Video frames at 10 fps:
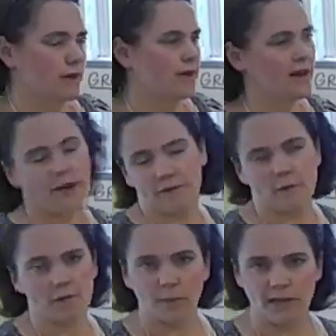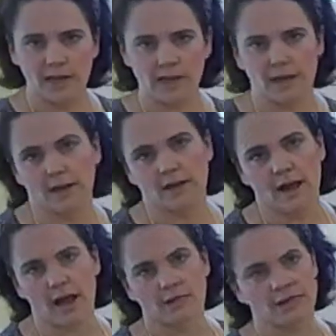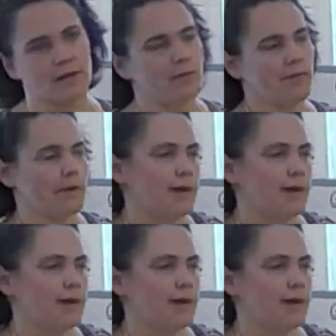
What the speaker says: need to have them read Moby Dick. I need to have them